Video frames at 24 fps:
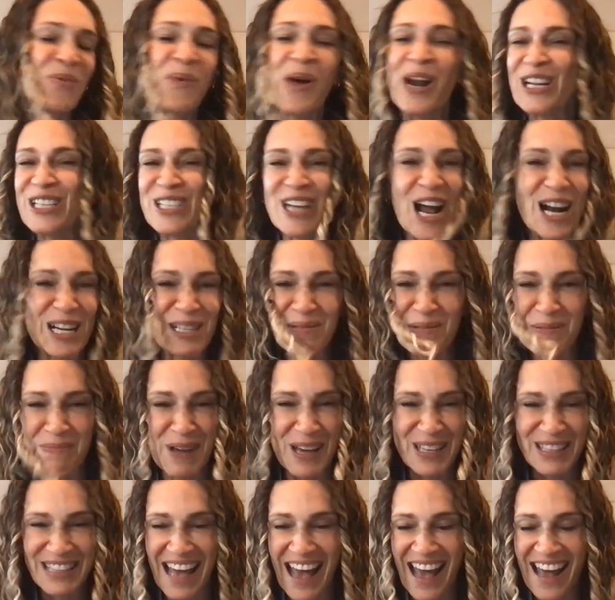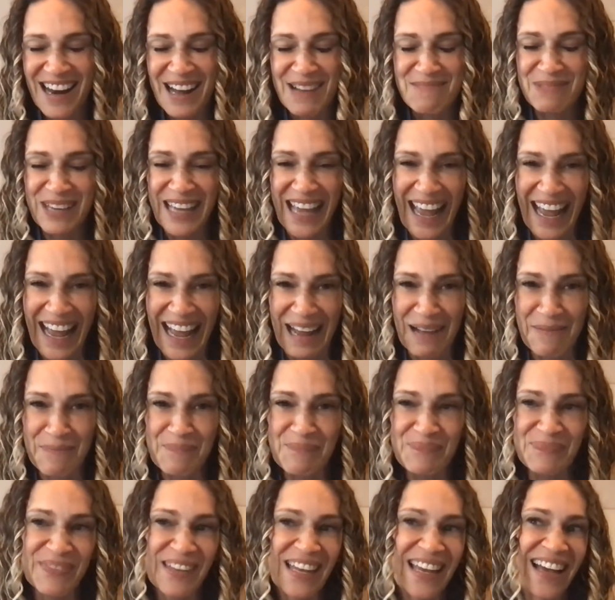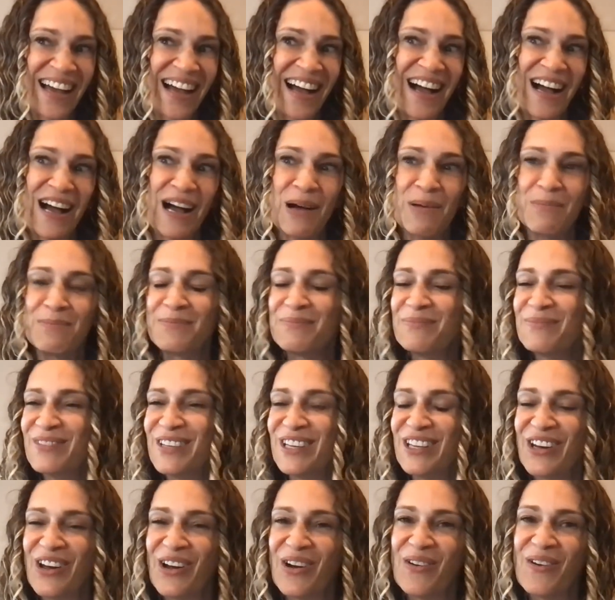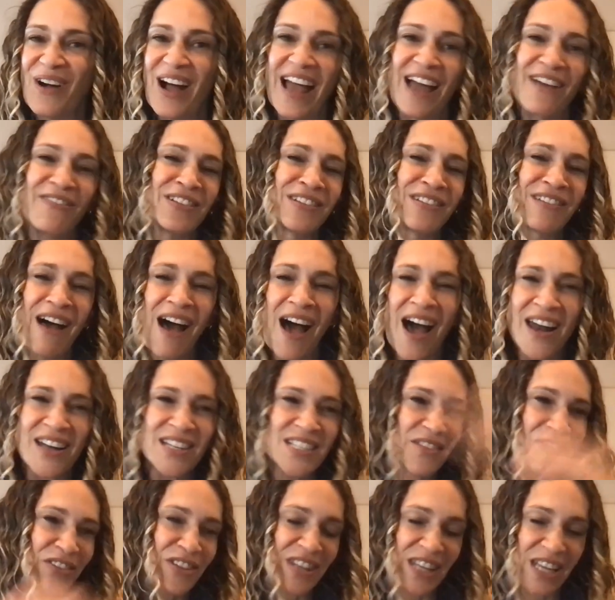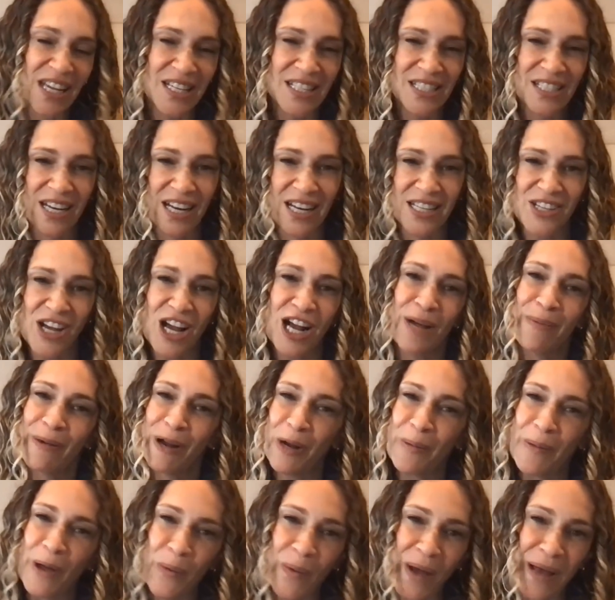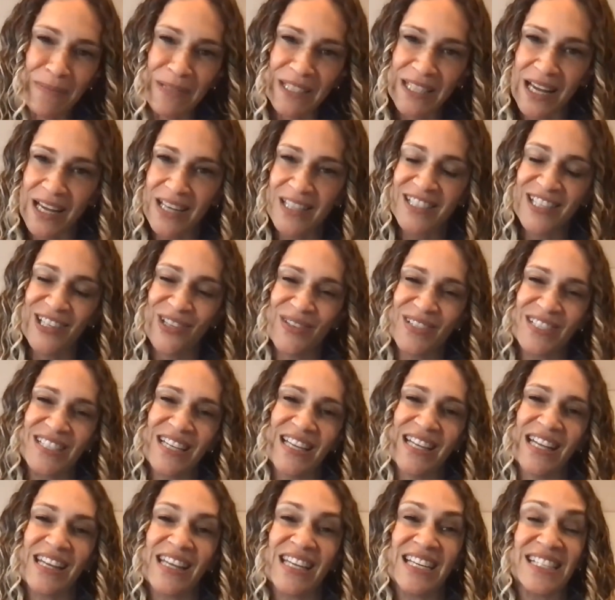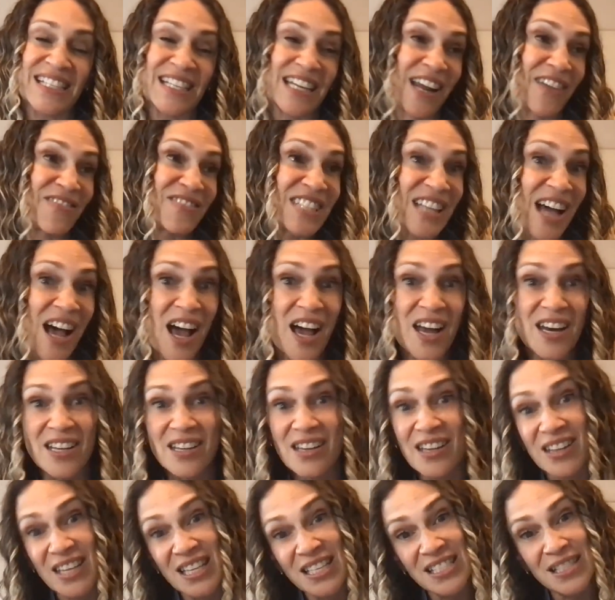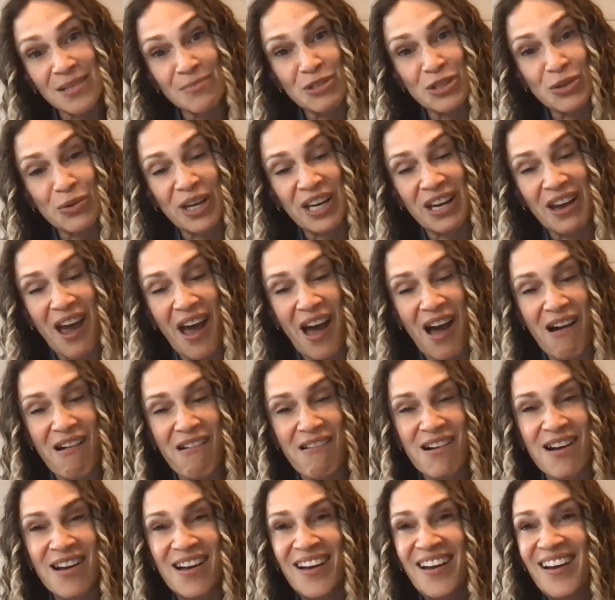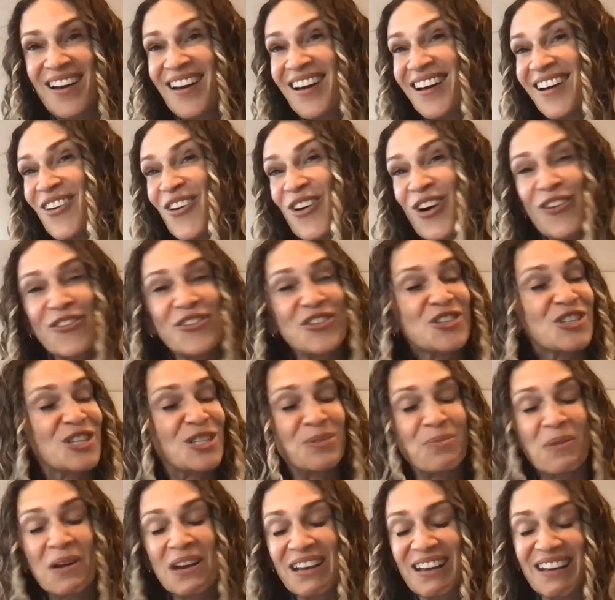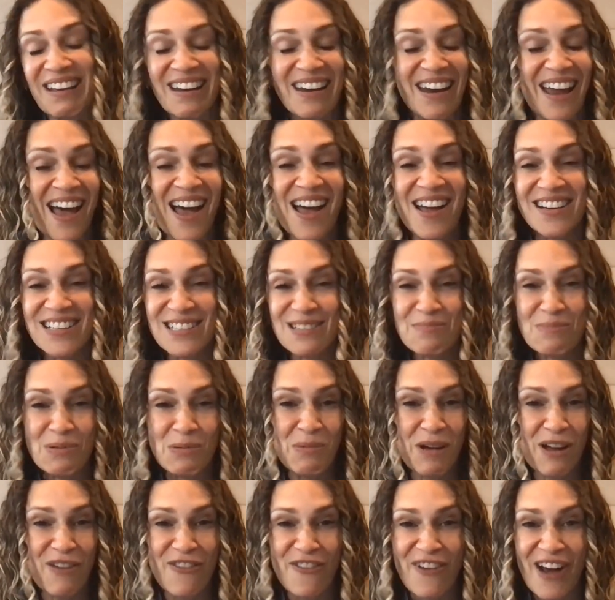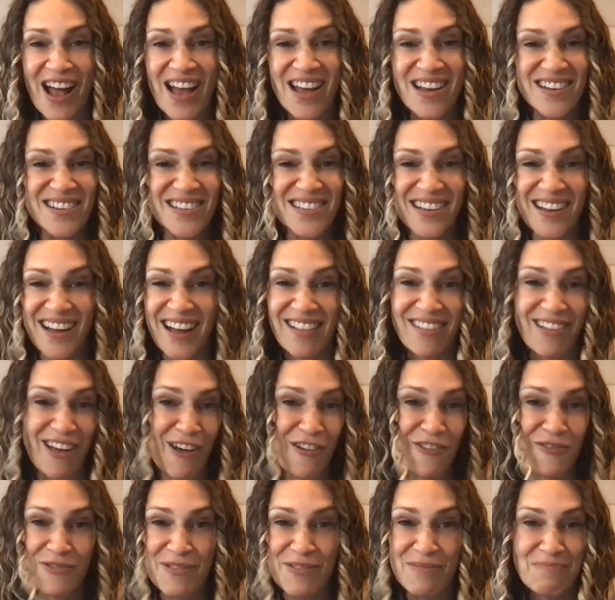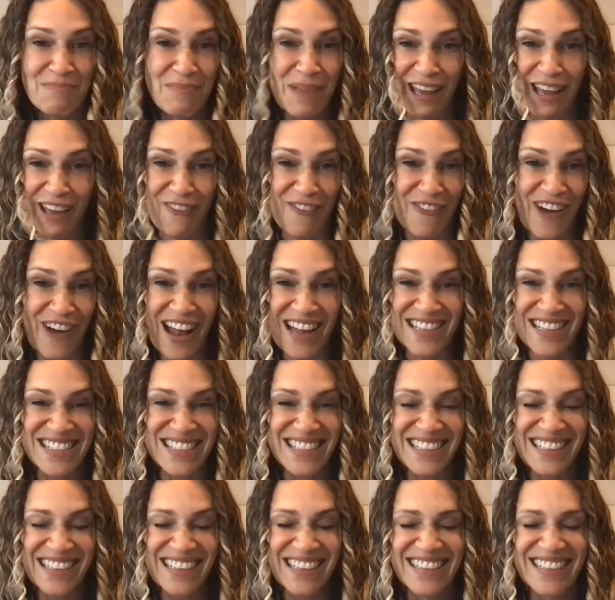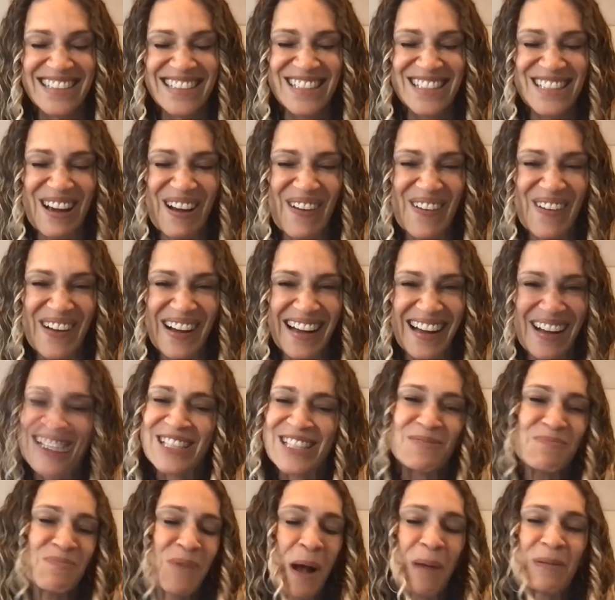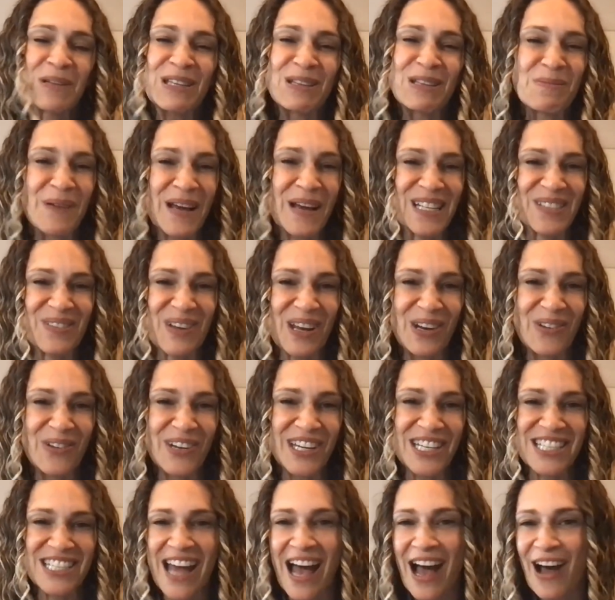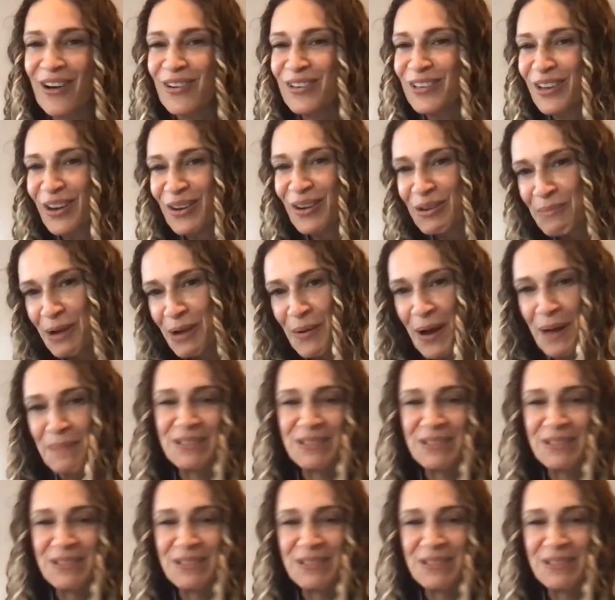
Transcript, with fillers: If you want to talk to me about that, I'm game. Um, you know, I have a lot of different things that I talk about on my website, Do the things that I've done and things I'm doing now. Or if you just want to connect and be my friend, I love making friends. So that's probably the best way to reach out. Go to